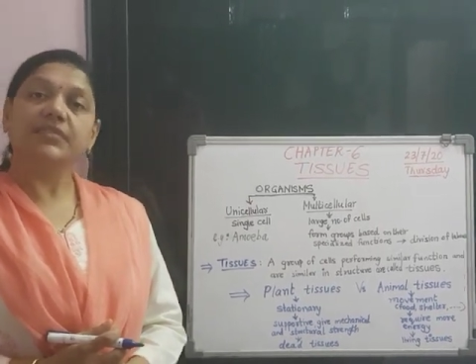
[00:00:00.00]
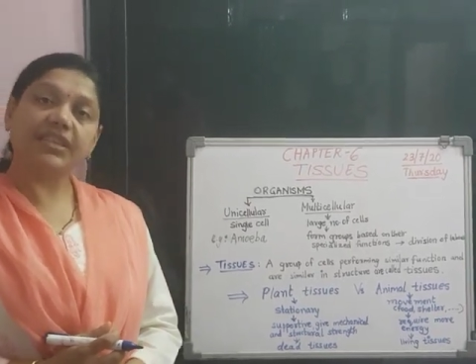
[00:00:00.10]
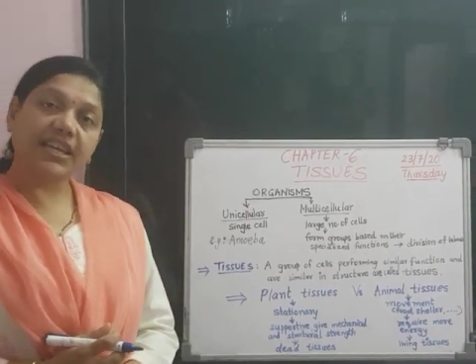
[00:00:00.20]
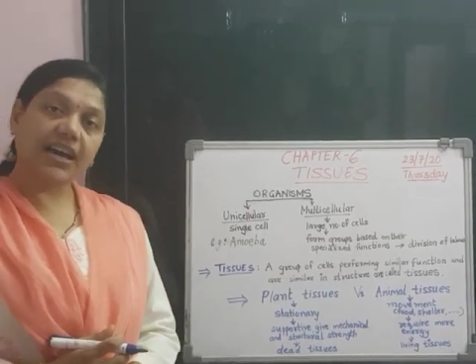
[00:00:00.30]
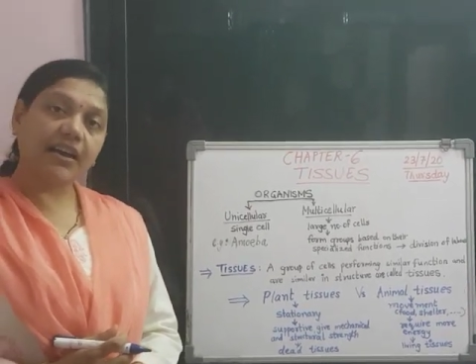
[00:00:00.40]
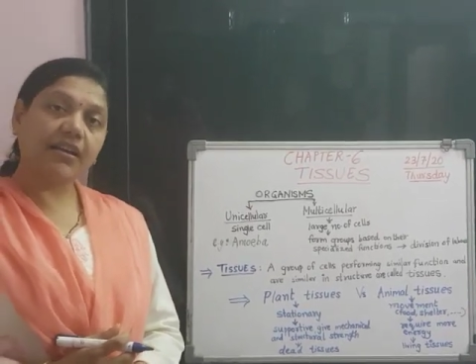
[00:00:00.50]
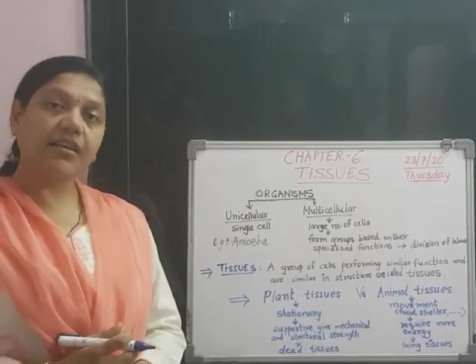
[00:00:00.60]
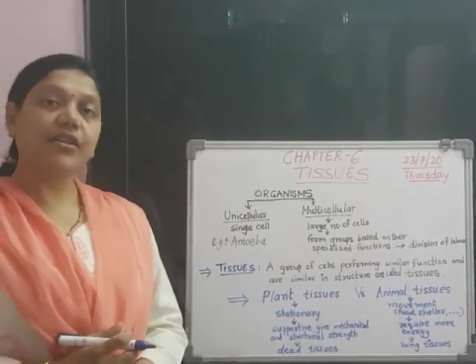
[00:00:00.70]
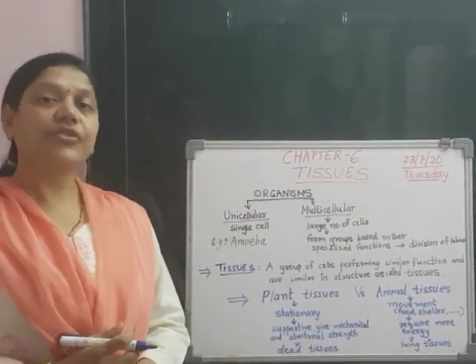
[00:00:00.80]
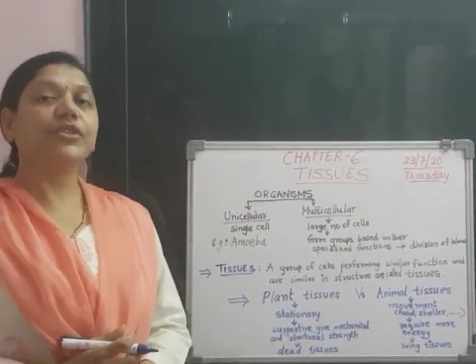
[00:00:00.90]
They are
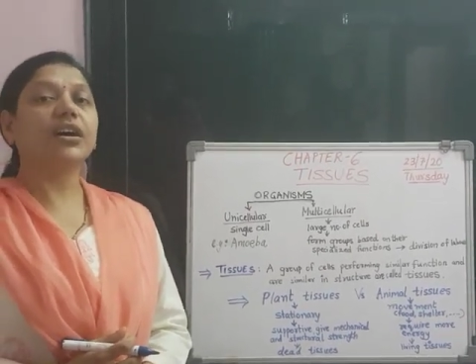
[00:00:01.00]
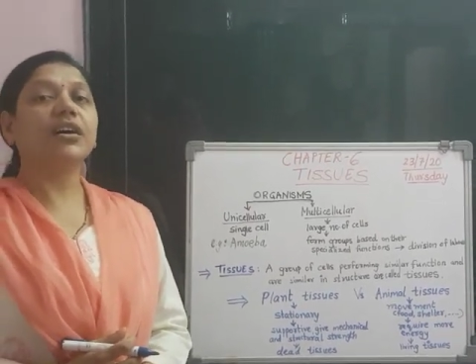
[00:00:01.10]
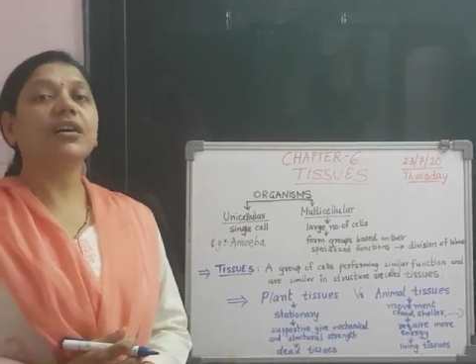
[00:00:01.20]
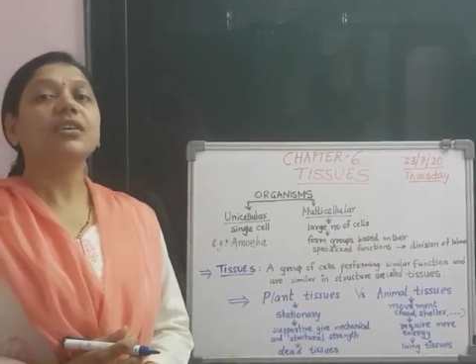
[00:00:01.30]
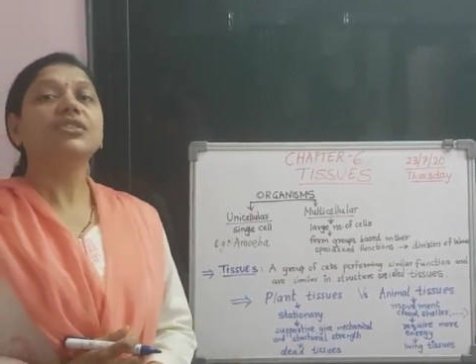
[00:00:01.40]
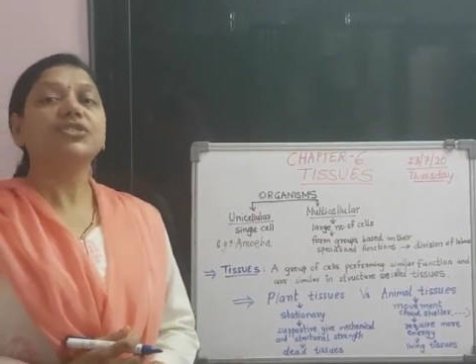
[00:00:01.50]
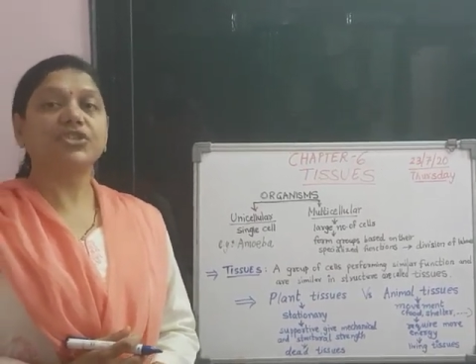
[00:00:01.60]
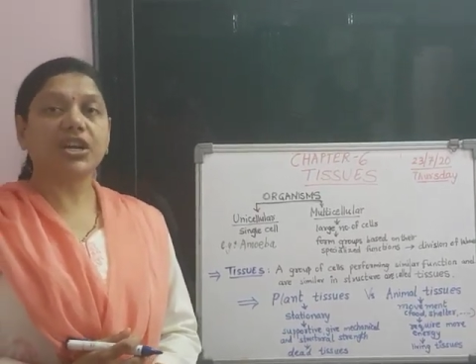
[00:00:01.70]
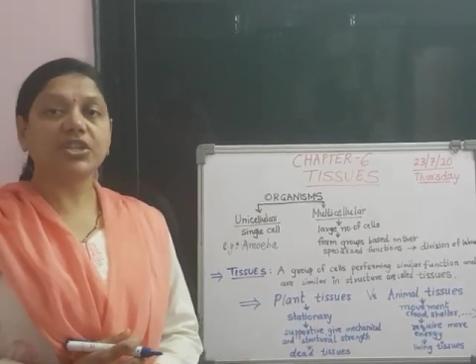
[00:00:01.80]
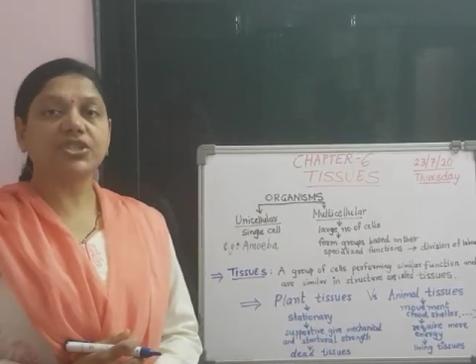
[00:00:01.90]
the
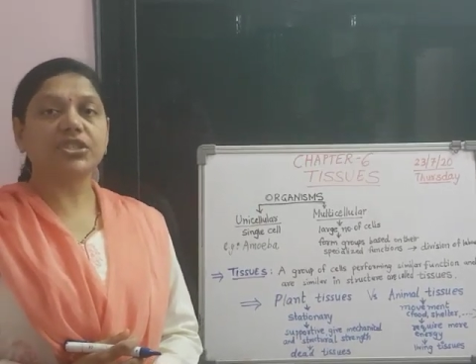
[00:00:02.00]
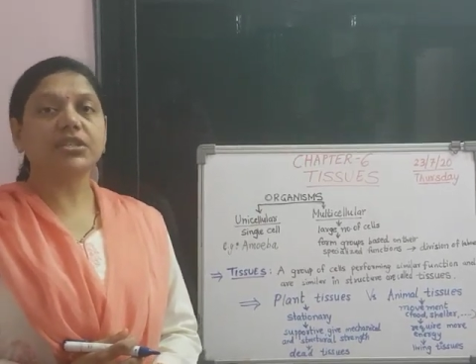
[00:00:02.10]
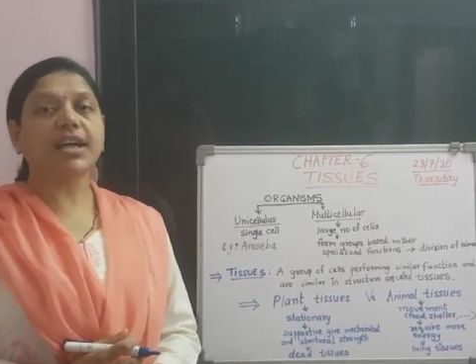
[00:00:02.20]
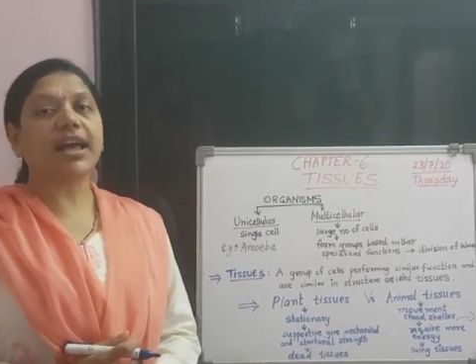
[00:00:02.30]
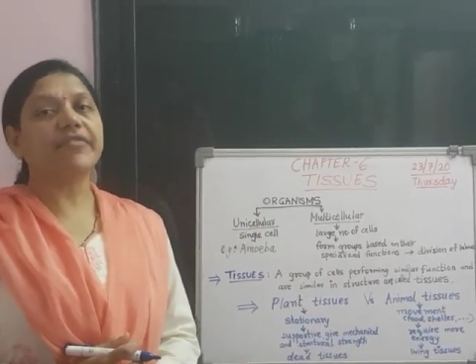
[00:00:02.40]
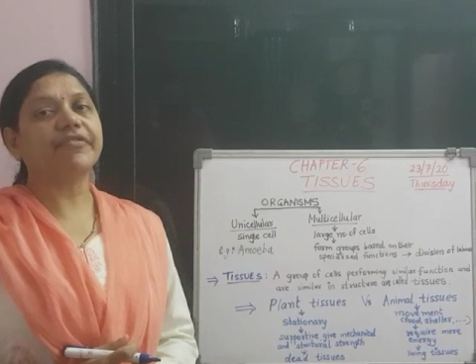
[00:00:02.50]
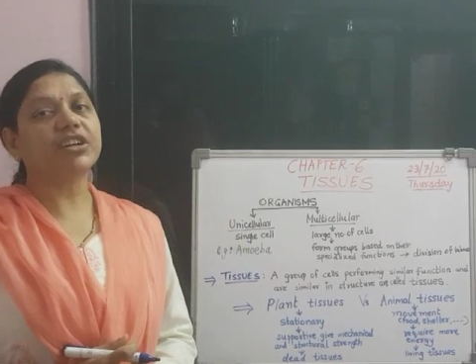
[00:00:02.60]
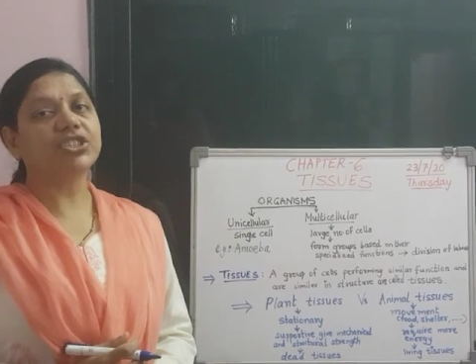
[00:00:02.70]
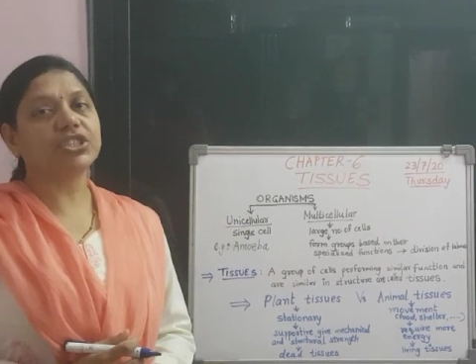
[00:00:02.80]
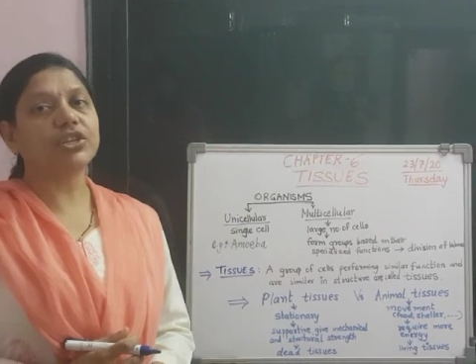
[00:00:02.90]
structural and
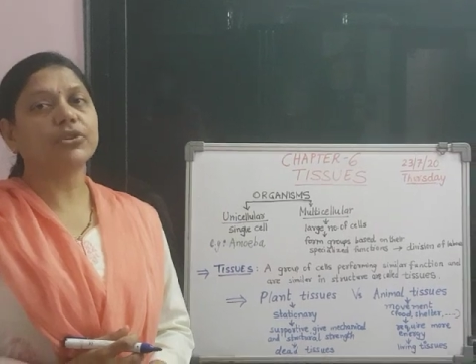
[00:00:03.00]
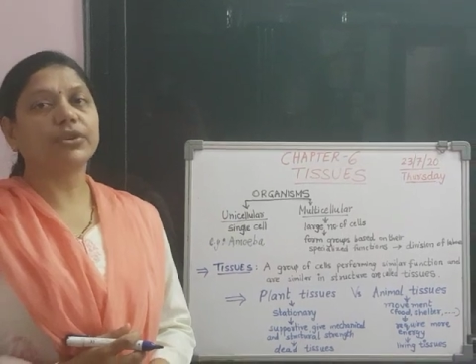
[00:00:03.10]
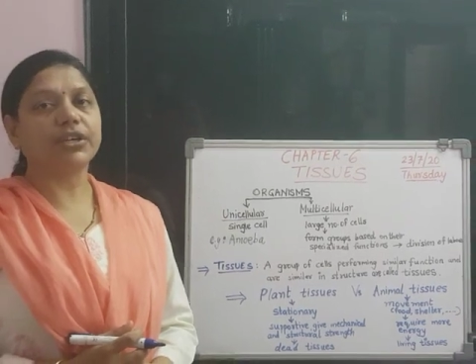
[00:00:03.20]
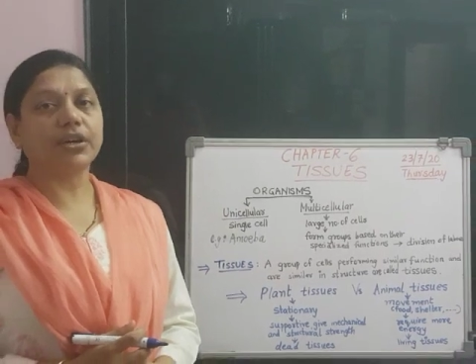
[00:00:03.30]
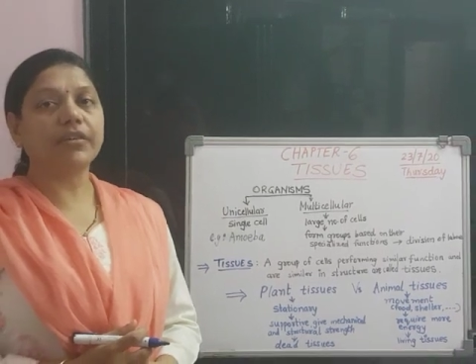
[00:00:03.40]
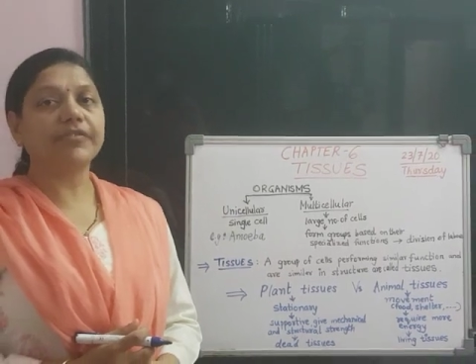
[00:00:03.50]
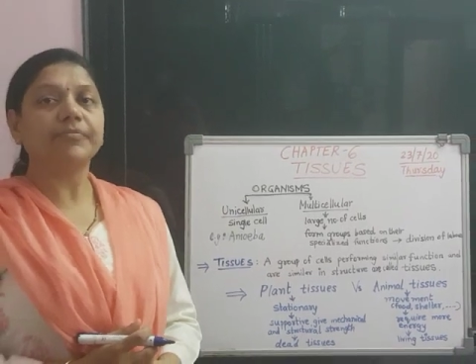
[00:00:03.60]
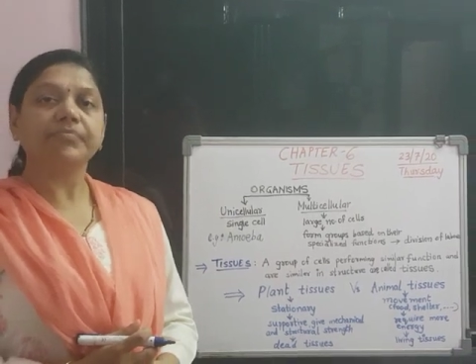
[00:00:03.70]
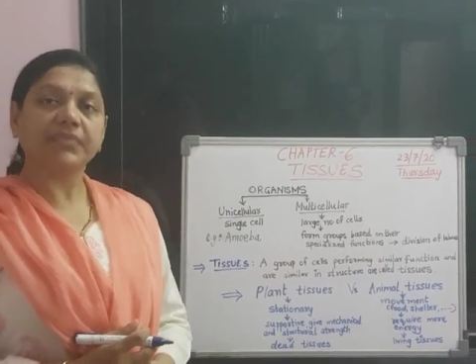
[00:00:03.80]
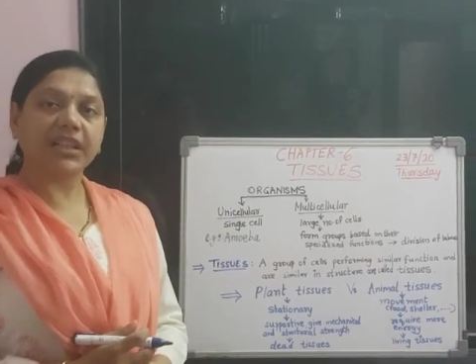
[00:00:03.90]
functional unit of
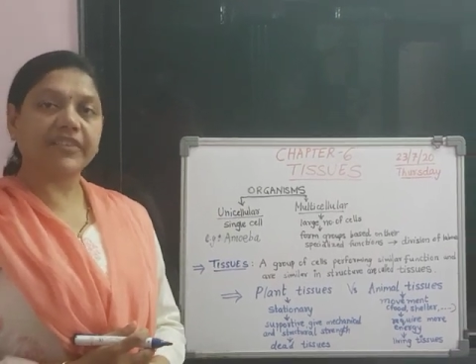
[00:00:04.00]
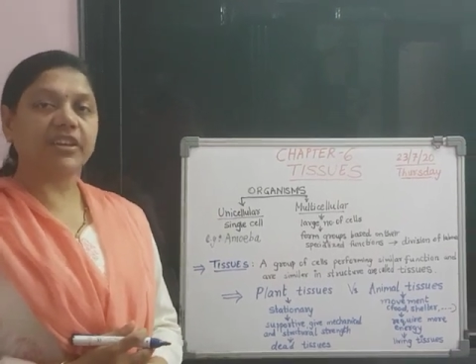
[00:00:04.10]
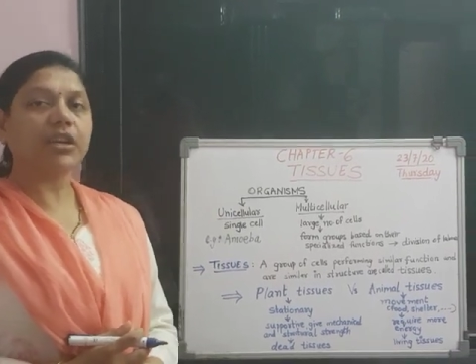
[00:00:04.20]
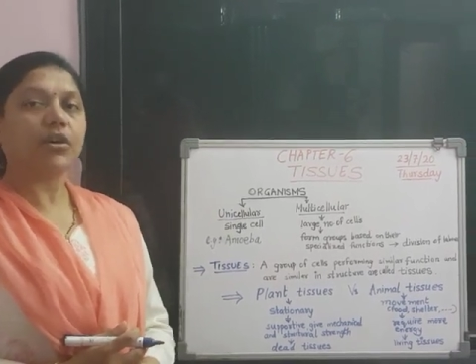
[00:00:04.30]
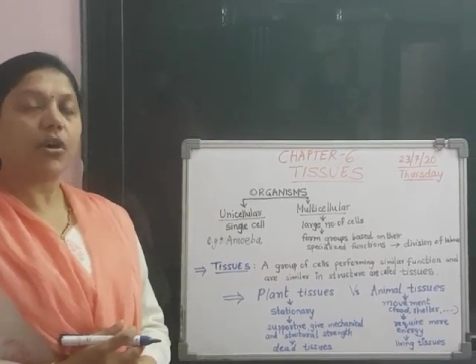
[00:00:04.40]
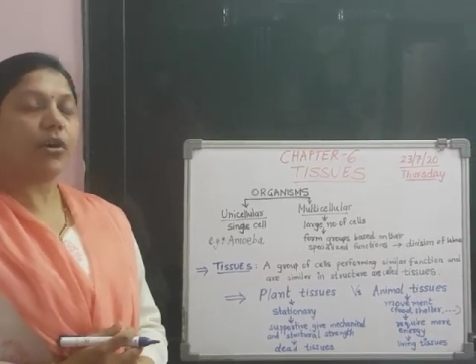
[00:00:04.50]
living